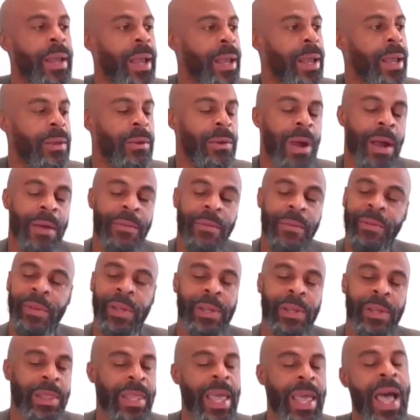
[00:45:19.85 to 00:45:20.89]
And you know, you
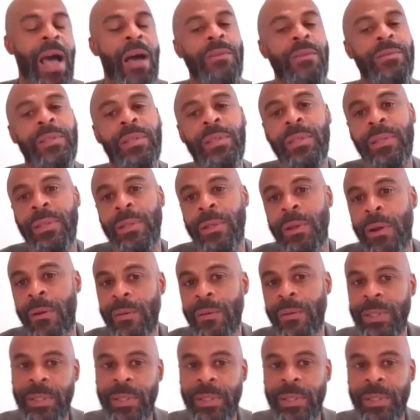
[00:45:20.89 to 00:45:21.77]
should a thousand, you know,